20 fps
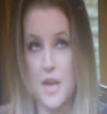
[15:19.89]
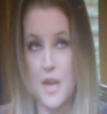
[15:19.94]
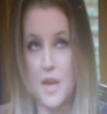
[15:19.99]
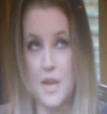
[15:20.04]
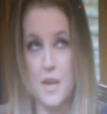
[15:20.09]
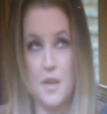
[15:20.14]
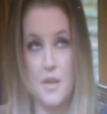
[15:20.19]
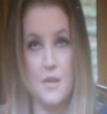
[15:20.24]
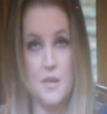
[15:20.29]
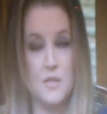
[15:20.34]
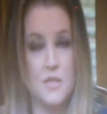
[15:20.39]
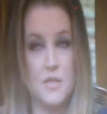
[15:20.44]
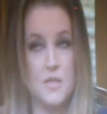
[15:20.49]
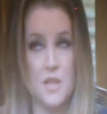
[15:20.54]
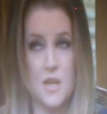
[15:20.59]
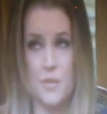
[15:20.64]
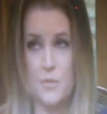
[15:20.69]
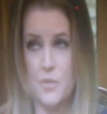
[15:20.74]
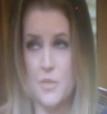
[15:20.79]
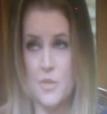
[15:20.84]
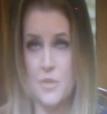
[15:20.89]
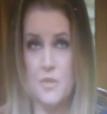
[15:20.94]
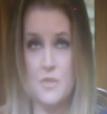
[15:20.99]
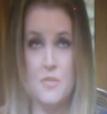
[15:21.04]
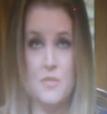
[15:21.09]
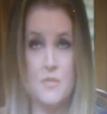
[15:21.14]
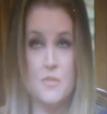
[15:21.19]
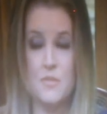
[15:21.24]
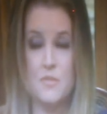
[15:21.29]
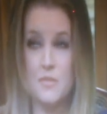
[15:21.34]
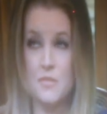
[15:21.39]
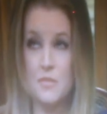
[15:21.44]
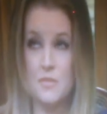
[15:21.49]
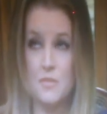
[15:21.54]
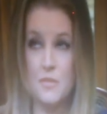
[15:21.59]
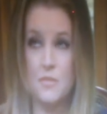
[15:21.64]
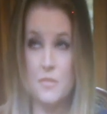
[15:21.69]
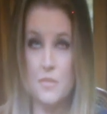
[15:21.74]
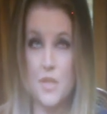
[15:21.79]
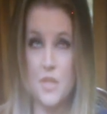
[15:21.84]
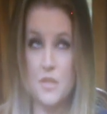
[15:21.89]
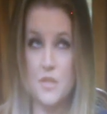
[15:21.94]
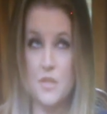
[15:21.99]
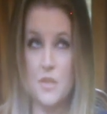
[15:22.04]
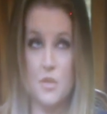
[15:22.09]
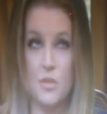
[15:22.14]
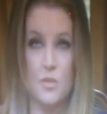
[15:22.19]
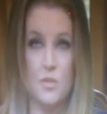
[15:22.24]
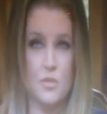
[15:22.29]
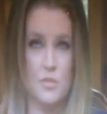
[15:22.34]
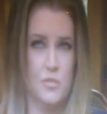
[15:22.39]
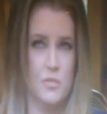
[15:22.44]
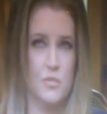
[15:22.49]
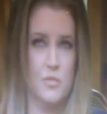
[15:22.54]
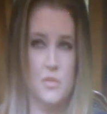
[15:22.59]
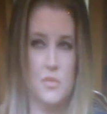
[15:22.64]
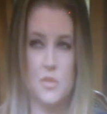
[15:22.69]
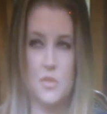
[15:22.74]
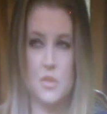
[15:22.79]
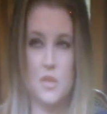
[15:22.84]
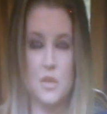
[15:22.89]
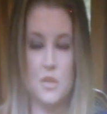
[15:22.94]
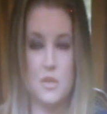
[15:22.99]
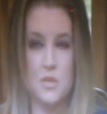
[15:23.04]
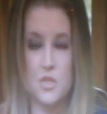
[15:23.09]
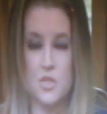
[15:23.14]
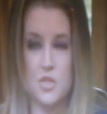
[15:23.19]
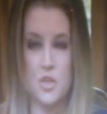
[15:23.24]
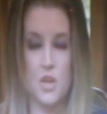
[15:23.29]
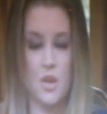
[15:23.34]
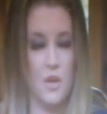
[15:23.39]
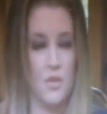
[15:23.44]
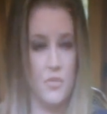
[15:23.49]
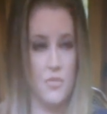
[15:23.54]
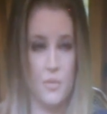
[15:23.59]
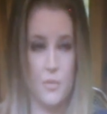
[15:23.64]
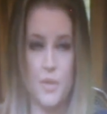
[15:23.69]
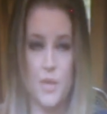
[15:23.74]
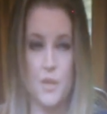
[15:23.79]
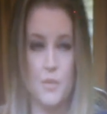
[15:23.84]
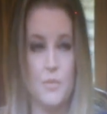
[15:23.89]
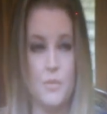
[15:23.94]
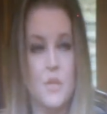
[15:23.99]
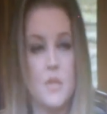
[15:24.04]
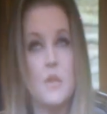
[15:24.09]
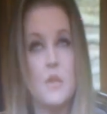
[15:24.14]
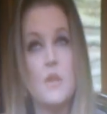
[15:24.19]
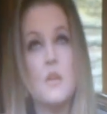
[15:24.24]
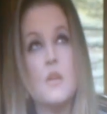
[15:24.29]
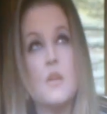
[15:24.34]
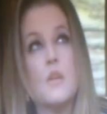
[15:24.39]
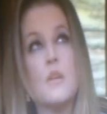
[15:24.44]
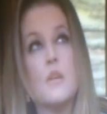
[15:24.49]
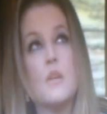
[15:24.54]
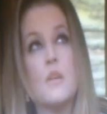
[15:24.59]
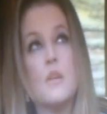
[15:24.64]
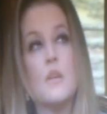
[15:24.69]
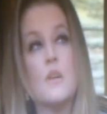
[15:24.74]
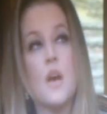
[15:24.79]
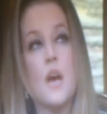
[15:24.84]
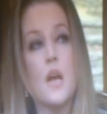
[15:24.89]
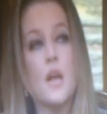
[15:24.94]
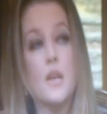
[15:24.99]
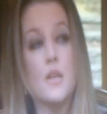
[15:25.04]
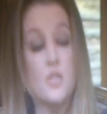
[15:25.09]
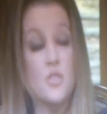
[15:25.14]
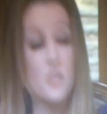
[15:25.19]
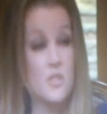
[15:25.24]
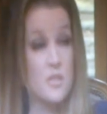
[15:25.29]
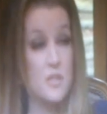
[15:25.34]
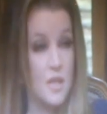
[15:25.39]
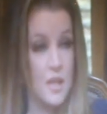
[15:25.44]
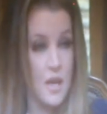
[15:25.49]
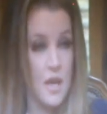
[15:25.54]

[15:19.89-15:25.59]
Had I stopped being so shut off from him, had I just